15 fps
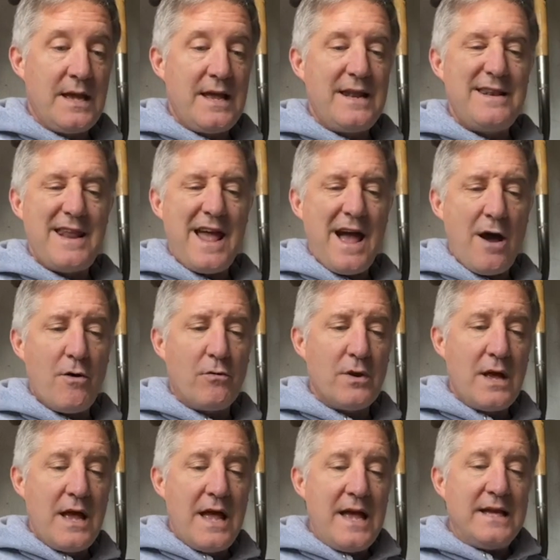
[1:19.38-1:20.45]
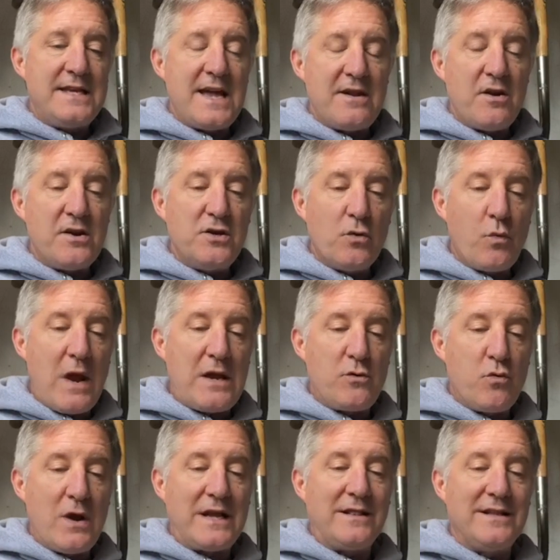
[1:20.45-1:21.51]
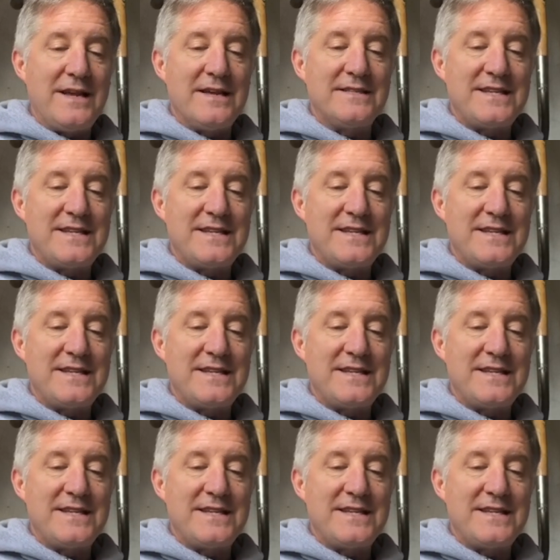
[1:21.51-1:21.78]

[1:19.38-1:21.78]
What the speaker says: Now, get on your way quickly and